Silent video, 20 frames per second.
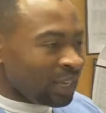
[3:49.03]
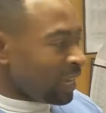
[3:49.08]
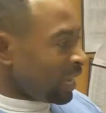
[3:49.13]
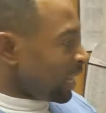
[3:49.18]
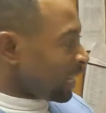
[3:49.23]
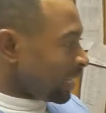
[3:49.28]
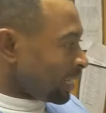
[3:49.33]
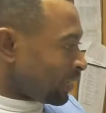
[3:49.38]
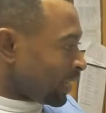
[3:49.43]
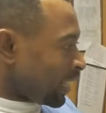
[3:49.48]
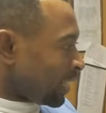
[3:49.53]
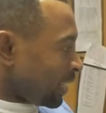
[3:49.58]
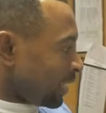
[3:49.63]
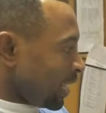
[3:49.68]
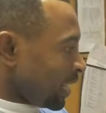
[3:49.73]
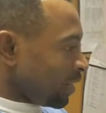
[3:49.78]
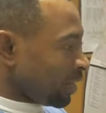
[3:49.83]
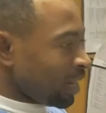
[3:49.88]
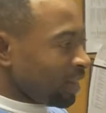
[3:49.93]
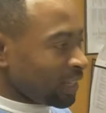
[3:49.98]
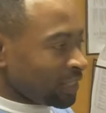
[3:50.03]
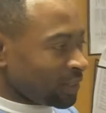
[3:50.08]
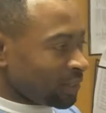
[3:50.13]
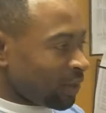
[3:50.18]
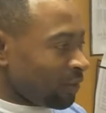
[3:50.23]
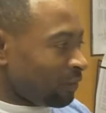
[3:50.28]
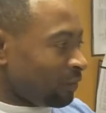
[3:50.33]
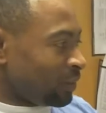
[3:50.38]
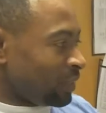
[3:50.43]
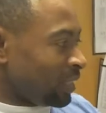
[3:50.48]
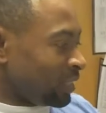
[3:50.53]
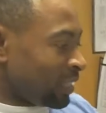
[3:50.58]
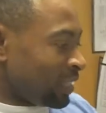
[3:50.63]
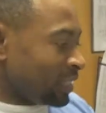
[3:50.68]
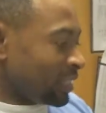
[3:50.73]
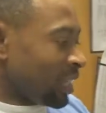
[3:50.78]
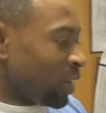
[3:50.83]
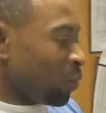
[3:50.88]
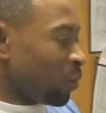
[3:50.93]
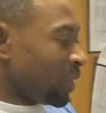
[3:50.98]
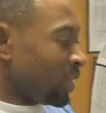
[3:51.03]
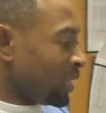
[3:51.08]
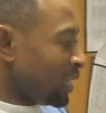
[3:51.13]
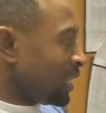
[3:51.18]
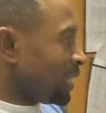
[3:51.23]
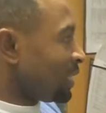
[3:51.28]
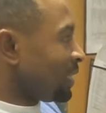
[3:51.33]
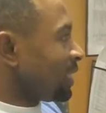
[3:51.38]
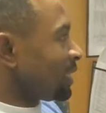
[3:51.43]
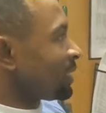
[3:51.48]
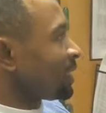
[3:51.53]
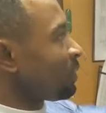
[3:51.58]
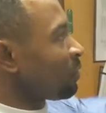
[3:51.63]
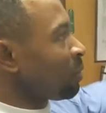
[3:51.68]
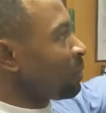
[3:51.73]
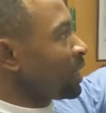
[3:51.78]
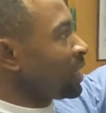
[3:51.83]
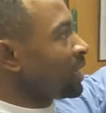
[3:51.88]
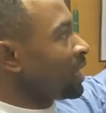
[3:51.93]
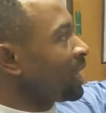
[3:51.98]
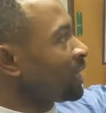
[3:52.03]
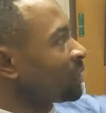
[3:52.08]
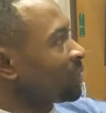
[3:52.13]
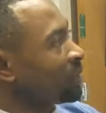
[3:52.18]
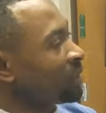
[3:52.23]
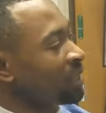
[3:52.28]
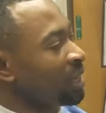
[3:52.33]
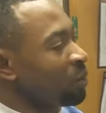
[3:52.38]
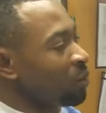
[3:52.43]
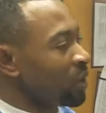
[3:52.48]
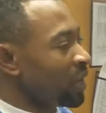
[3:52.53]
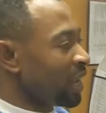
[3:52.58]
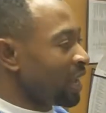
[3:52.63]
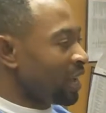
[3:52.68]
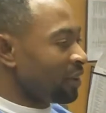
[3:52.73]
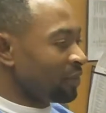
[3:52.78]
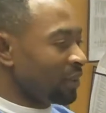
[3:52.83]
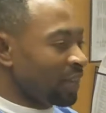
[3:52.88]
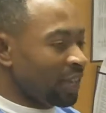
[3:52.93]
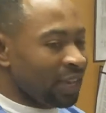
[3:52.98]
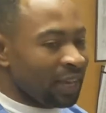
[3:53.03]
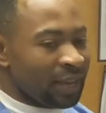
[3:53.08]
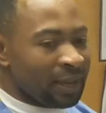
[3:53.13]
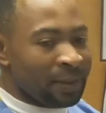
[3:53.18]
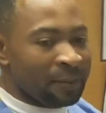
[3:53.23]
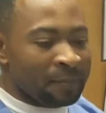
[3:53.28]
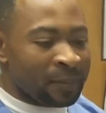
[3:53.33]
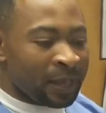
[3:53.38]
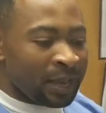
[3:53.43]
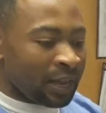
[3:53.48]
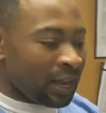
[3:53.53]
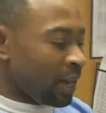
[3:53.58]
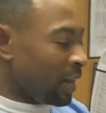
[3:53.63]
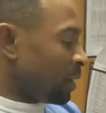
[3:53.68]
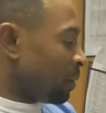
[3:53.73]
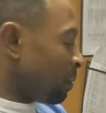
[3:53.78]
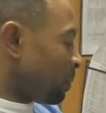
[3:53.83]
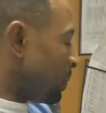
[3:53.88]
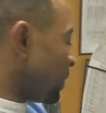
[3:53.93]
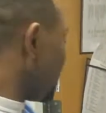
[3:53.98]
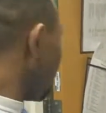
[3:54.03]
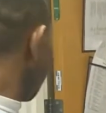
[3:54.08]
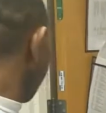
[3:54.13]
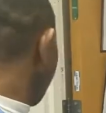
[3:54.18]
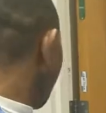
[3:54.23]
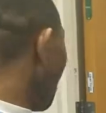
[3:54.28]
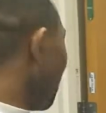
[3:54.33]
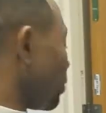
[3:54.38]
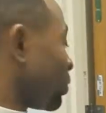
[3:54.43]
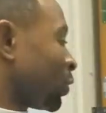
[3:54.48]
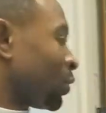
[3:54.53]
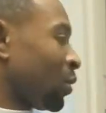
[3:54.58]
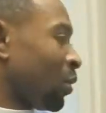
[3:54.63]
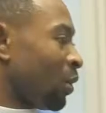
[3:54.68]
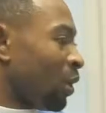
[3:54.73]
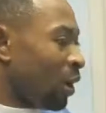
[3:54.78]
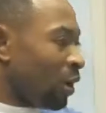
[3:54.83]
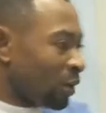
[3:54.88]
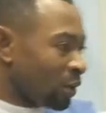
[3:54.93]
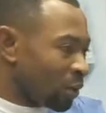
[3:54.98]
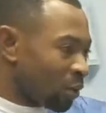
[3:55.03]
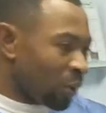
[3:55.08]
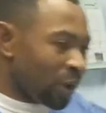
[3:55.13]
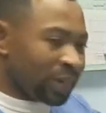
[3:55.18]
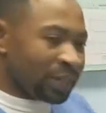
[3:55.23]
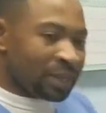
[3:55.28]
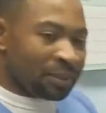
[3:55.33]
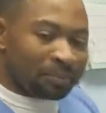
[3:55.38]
and get a lot of stuff, the things that we need. There's several medications that we have here. Also, all the way in the